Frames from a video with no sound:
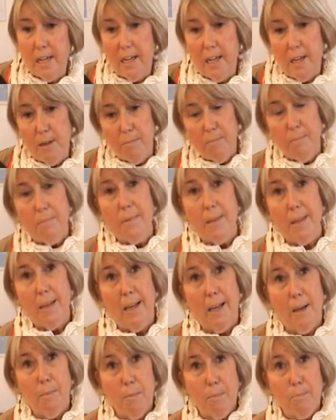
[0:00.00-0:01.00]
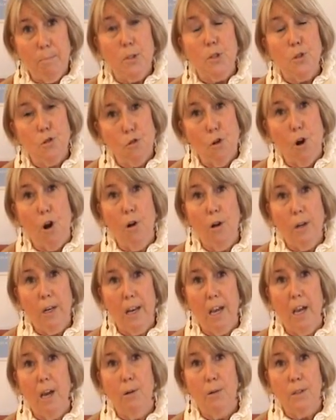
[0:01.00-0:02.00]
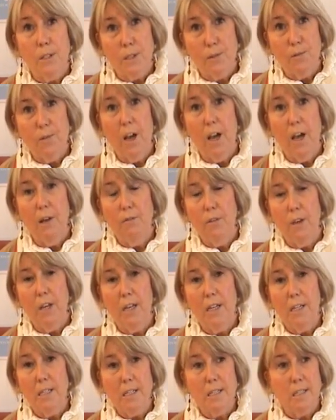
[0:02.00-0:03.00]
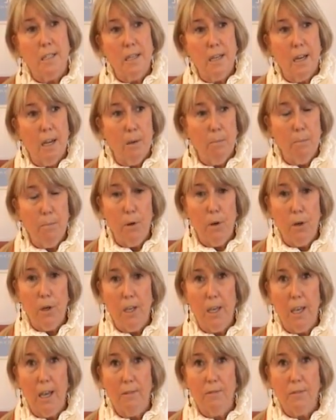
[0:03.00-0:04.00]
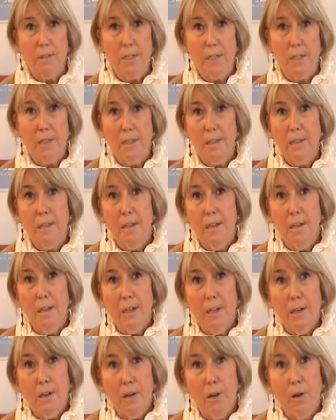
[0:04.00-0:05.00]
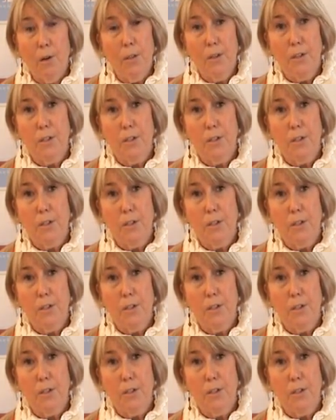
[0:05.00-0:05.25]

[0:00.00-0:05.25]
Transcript: and um, I'm strong now, it's five years, and I'm looking after